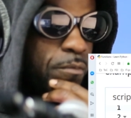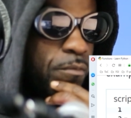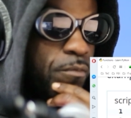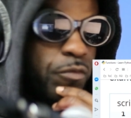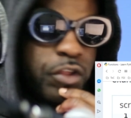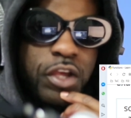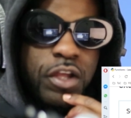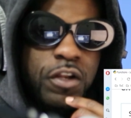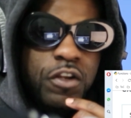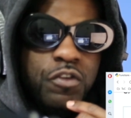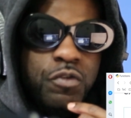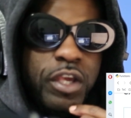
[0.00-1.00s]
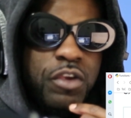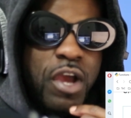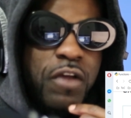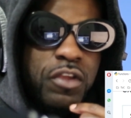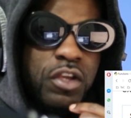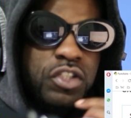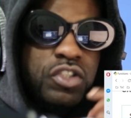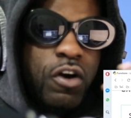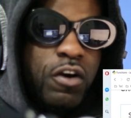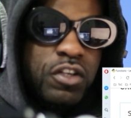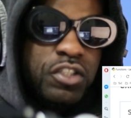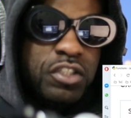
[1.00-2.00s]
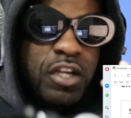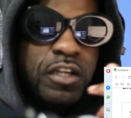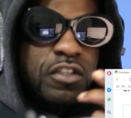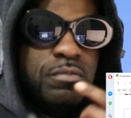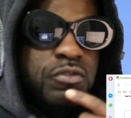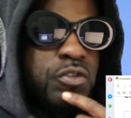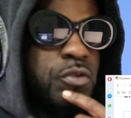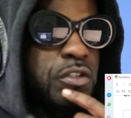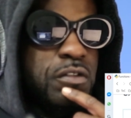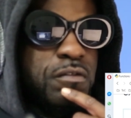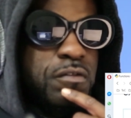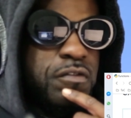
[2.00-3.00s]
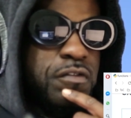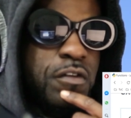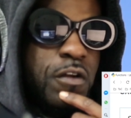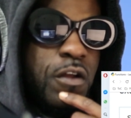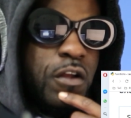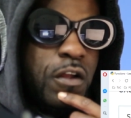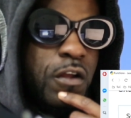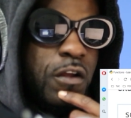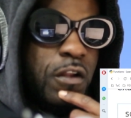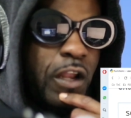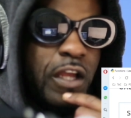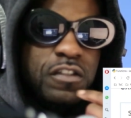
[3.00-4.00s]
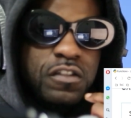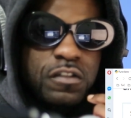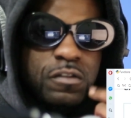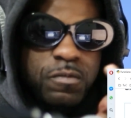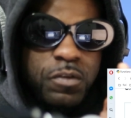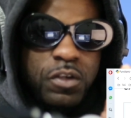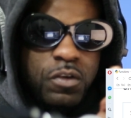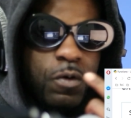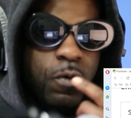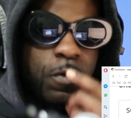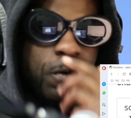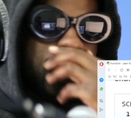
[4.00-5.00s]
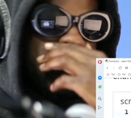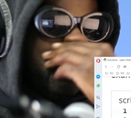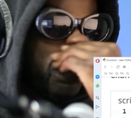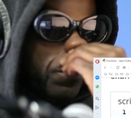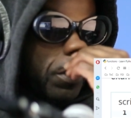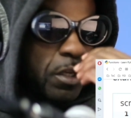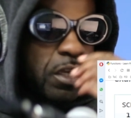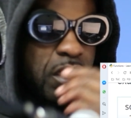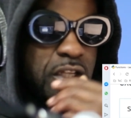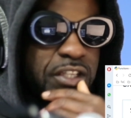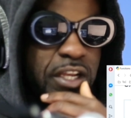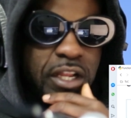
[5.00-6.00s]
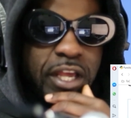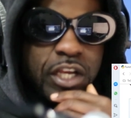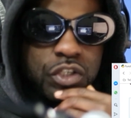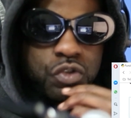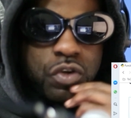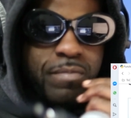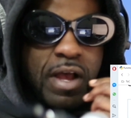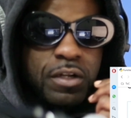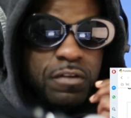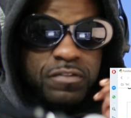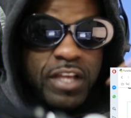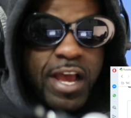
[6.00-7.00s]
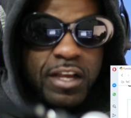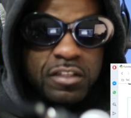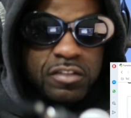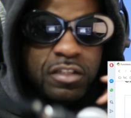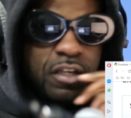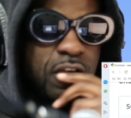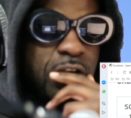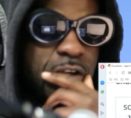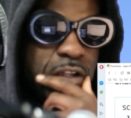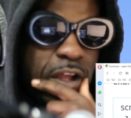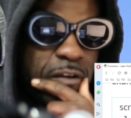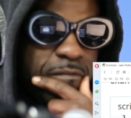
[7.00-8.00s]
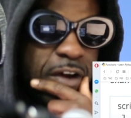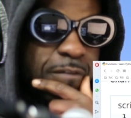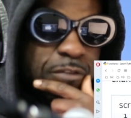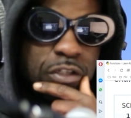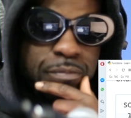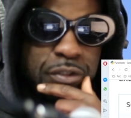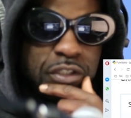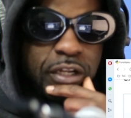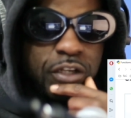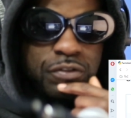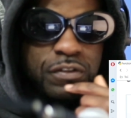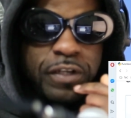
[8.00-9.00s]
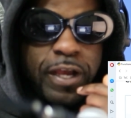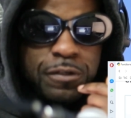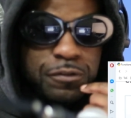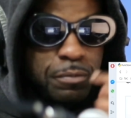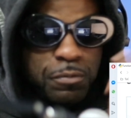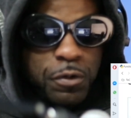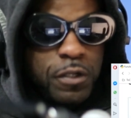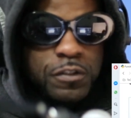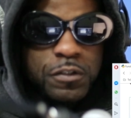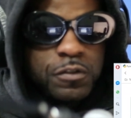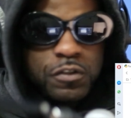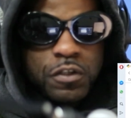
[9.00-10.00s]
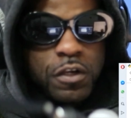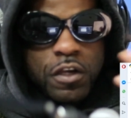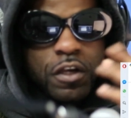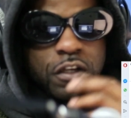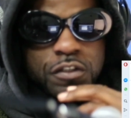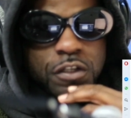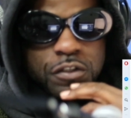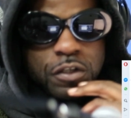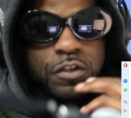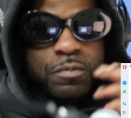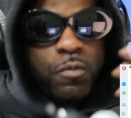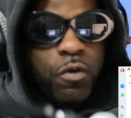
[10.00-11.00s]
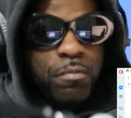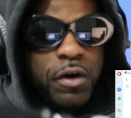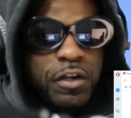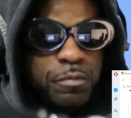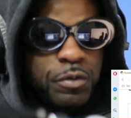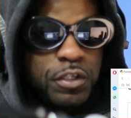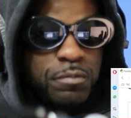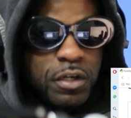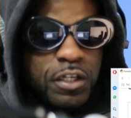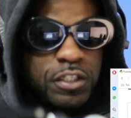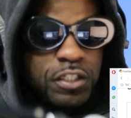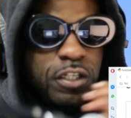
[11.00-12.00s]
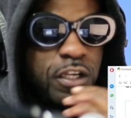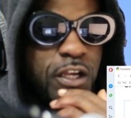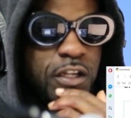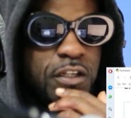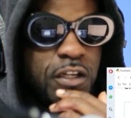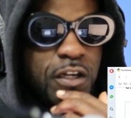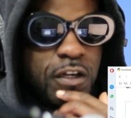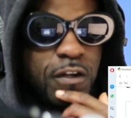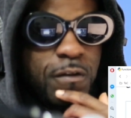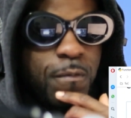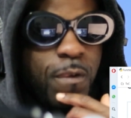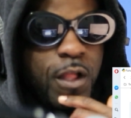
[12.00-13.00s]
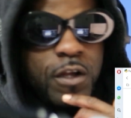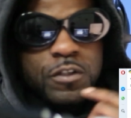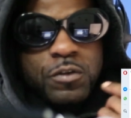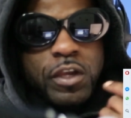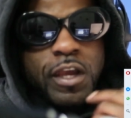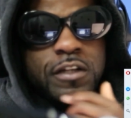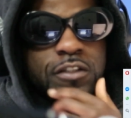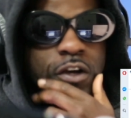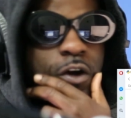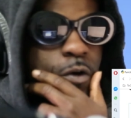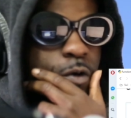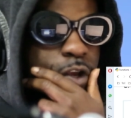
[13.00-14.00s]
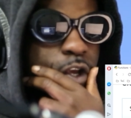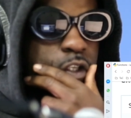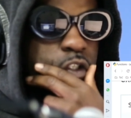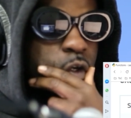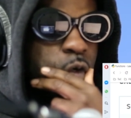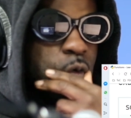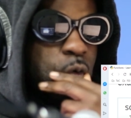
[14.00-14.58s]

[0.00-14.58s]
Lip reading: Then you have to get charged like some sort of license fee, or it's like an extra amount of tax, like 5-10% extra tax or some crazy. It's more money pretty much. And so Canon's like, oh, okay, so